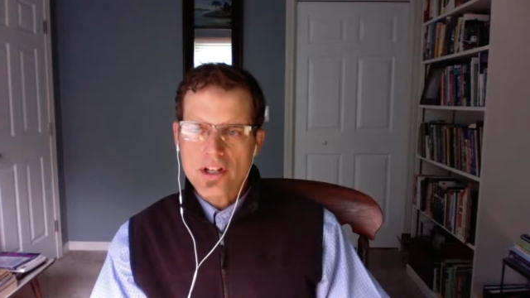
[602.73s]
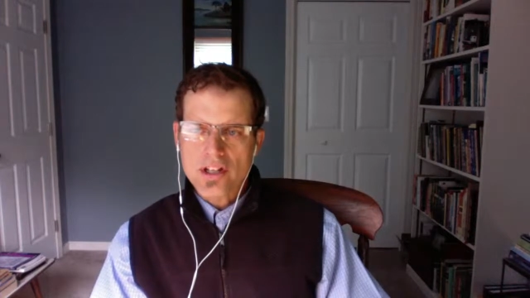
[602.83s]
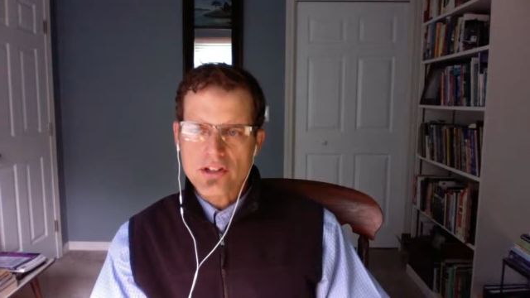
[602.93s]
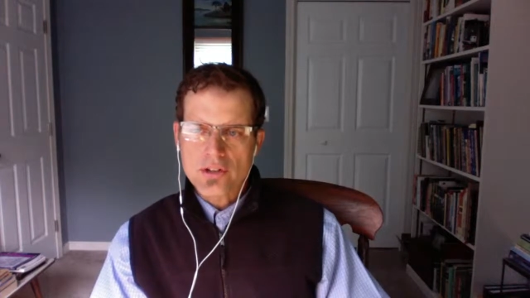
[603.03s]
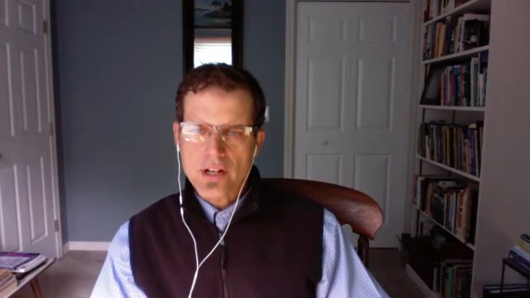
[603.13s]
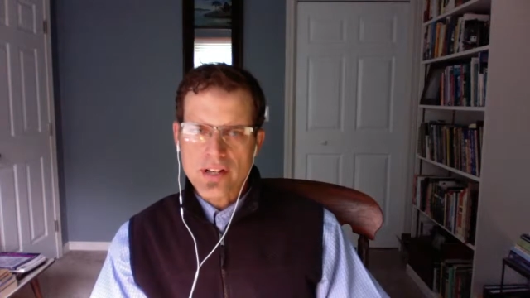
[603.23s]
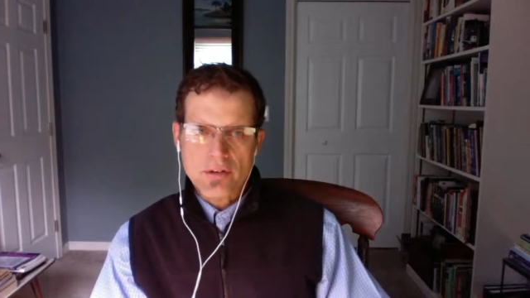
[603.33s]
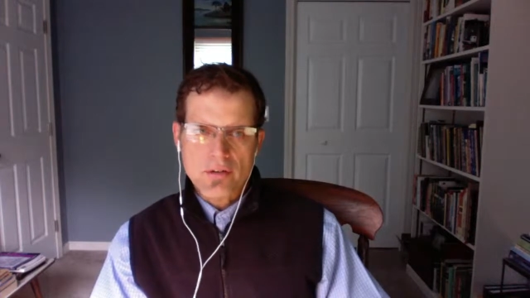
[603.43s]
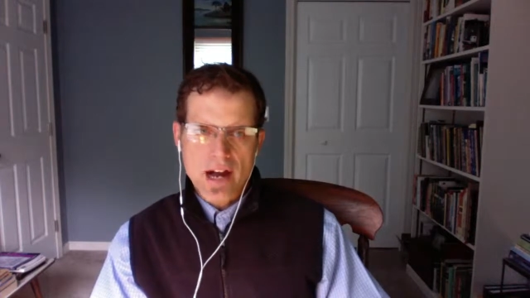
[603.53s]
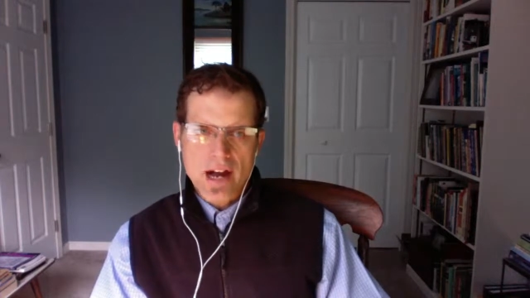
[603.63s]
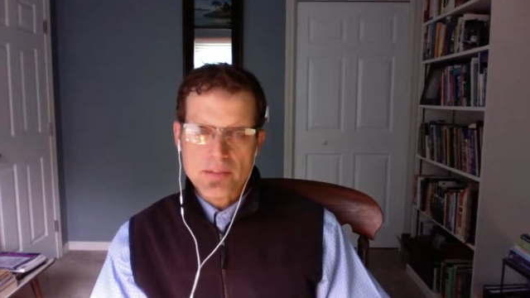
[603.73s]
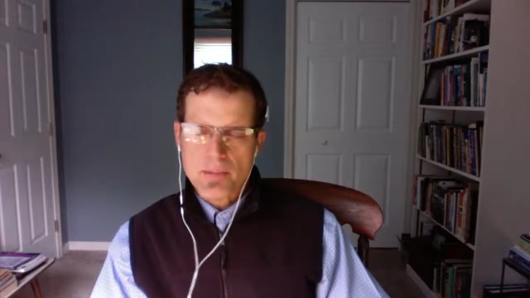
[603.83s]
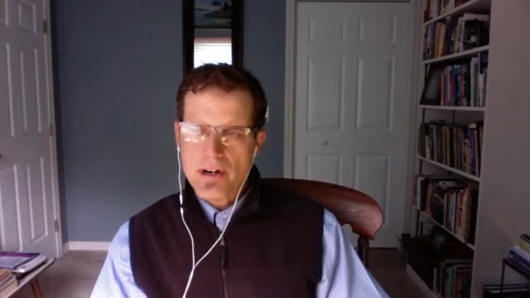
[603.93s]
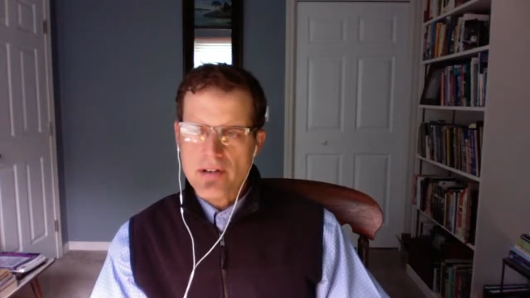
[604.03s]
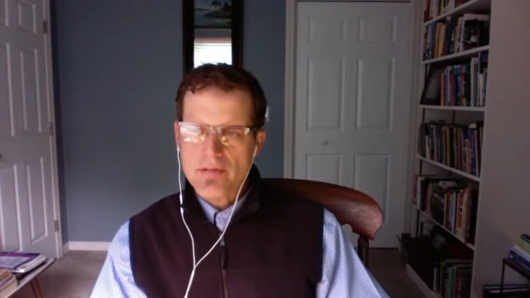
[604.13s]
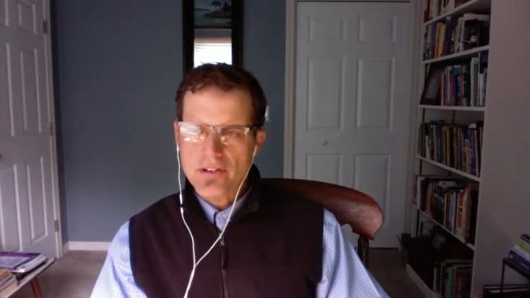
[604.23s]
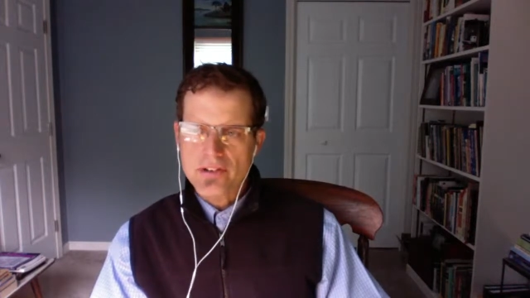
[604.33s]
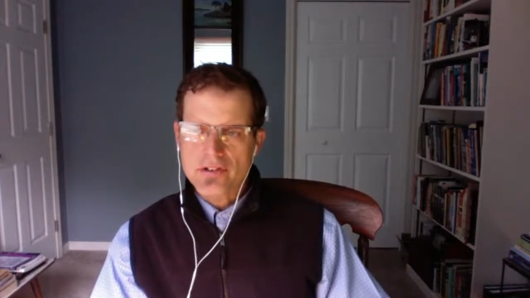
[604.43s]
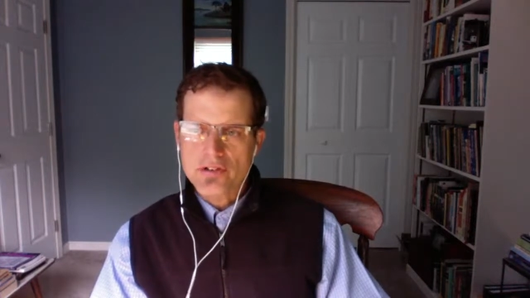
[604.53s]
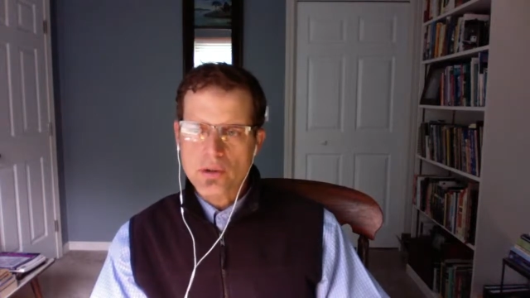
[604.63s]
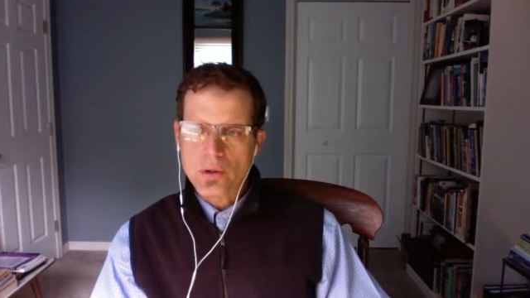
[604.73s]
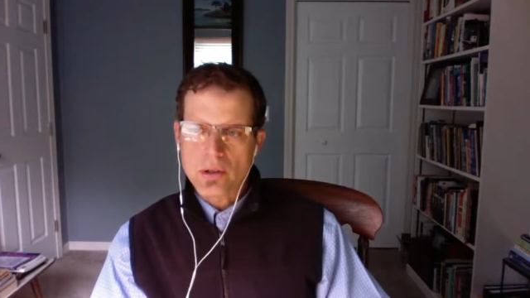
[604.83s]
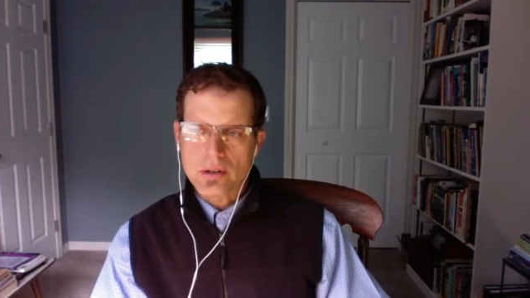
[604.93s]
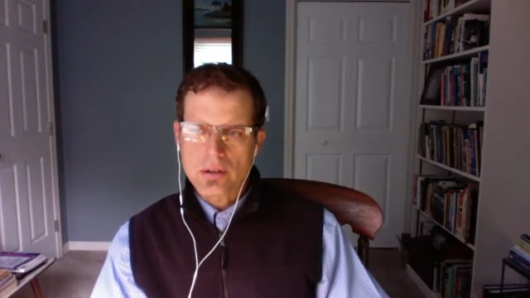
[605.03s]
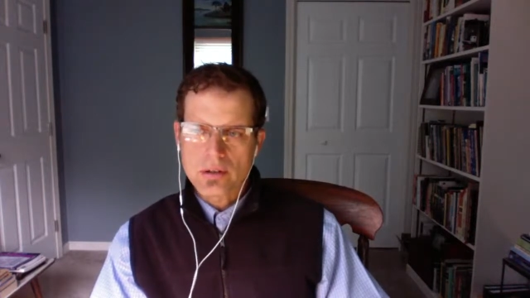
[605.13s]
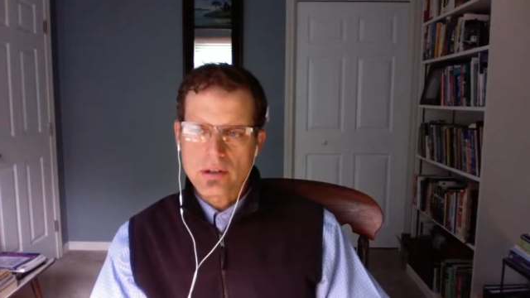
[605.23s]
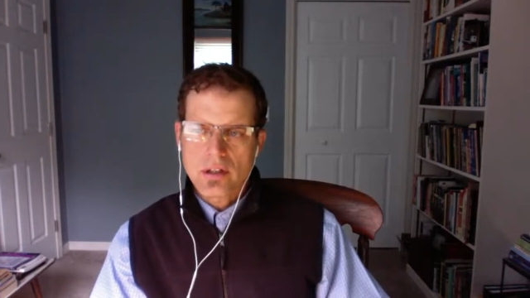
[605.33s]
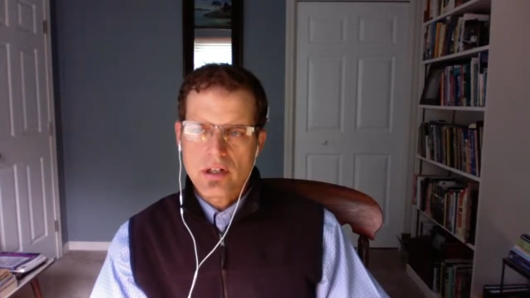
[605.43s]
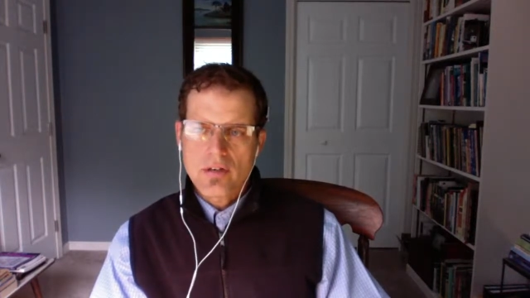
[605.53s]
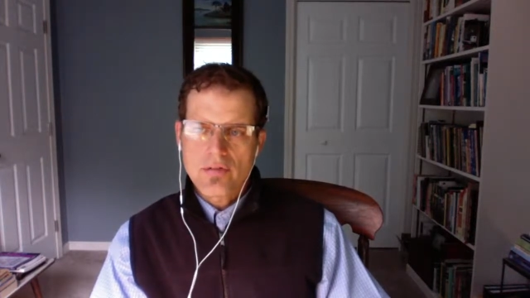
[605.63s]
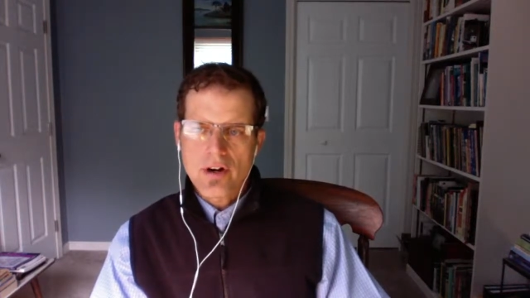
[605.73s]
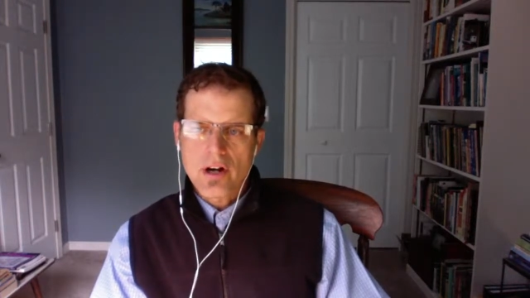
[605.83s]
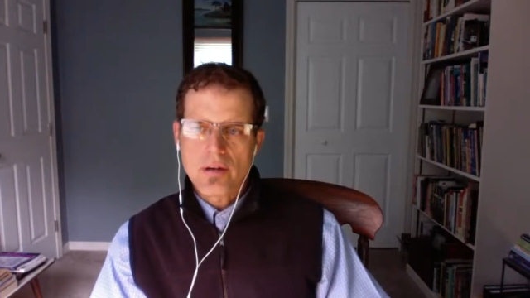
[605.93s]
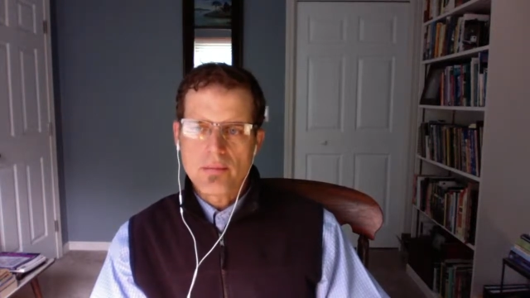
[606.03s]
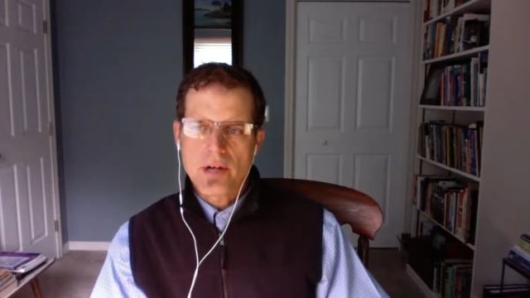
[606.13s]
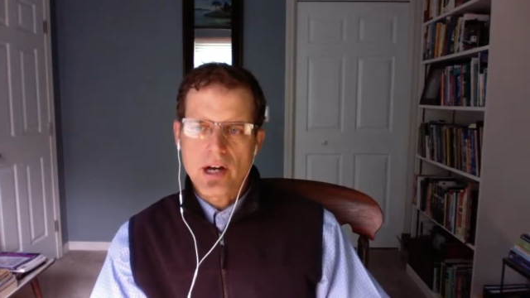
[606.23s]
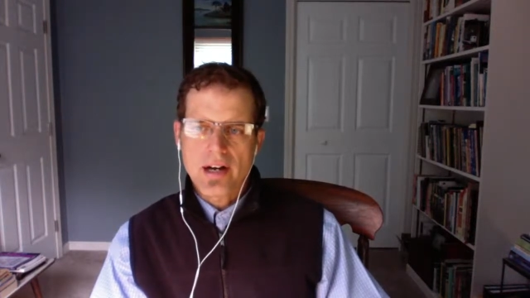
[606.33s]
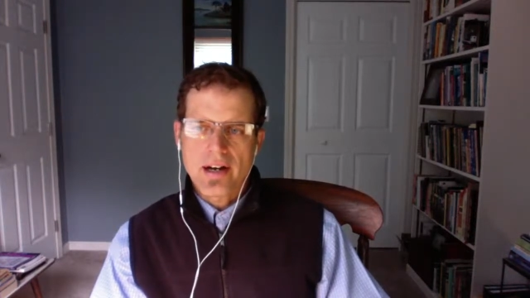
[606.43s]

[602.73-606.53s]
can do it at the Roxbury Village School from